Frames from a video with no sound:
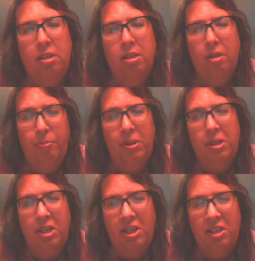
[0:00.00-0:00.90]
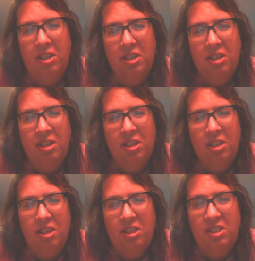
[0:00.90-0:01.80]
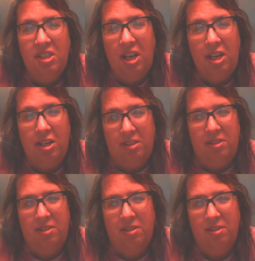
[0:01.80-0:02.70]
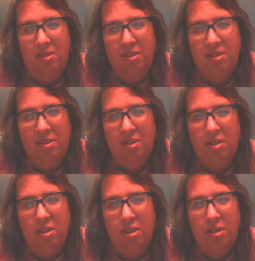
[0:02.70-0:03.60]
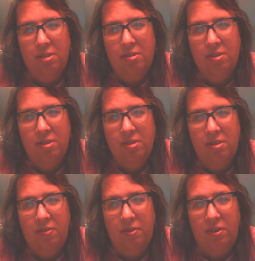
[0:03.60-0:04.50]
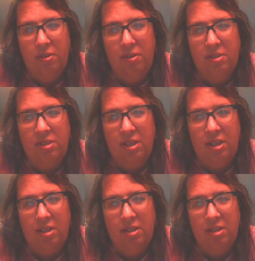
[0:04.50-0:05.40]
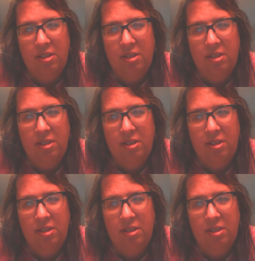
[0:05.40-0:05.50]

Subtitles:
ability is enhanced, you know? If you notice that.